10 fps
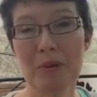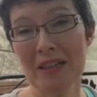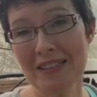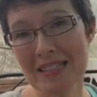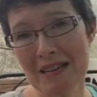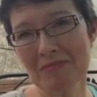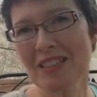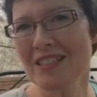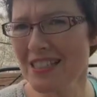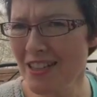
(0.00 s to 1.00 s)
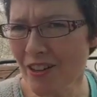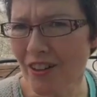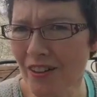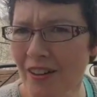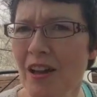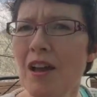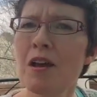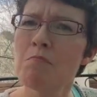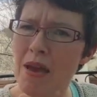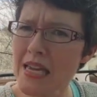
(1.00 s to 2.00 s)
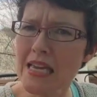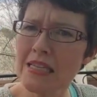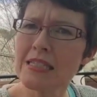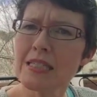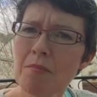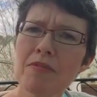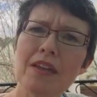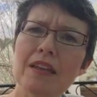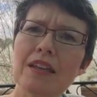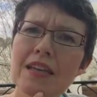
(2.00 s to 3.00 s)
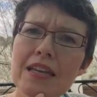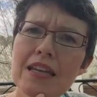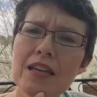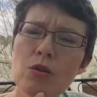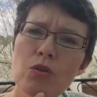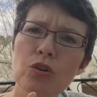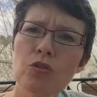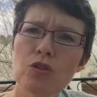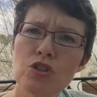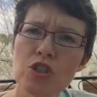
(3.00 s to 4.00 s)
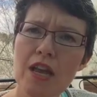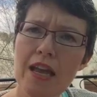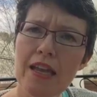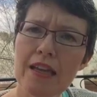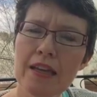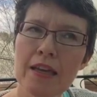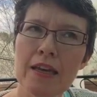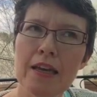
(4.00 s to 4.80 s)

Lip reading: But consider making something, knitting or crocheting,